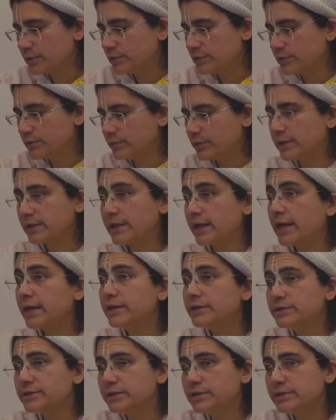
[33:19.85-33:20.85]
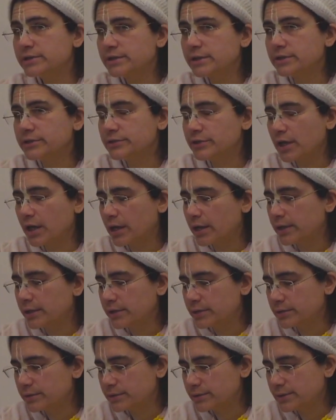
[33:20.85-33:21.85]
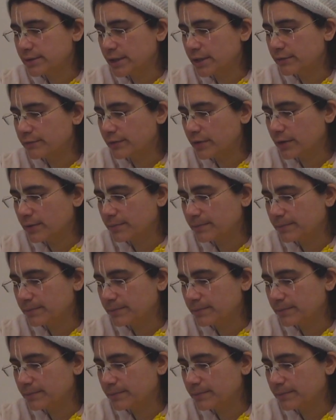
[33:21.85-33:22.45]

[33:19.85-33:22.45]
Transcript: to engage in such high seva.